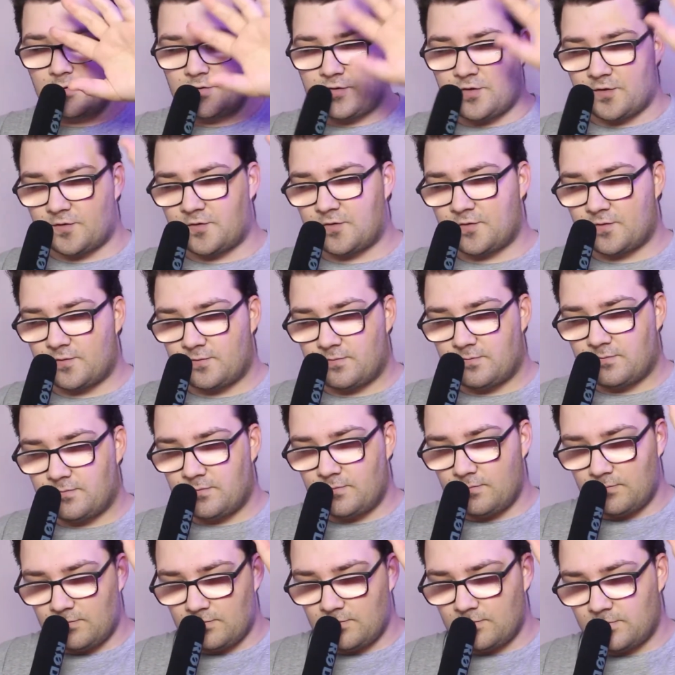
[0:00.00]
just
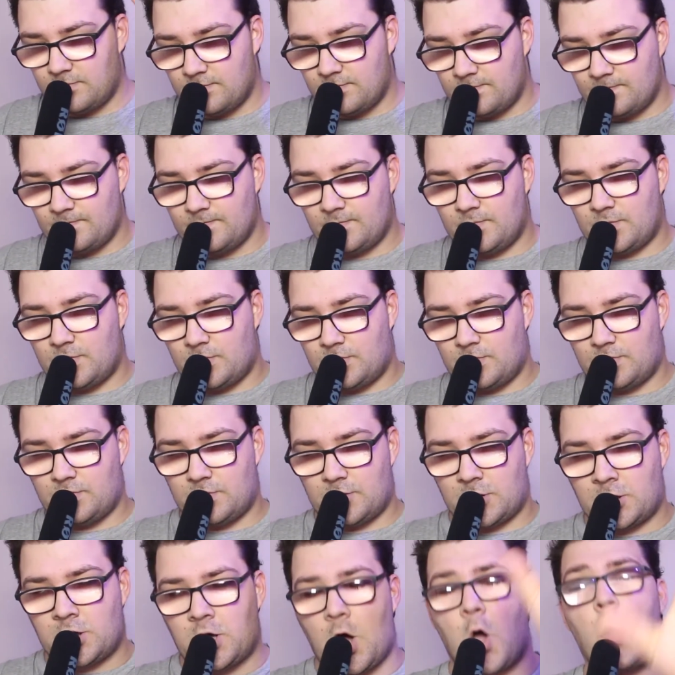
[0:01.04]

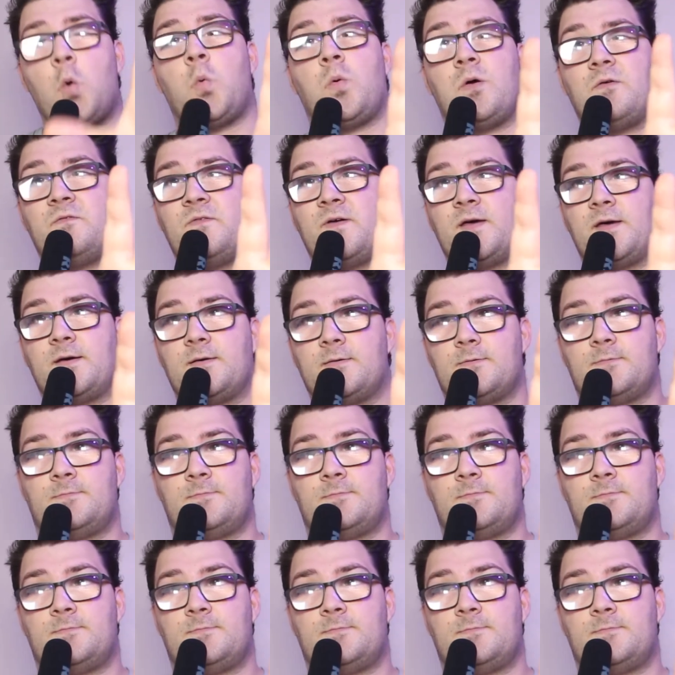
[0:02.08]
go with it.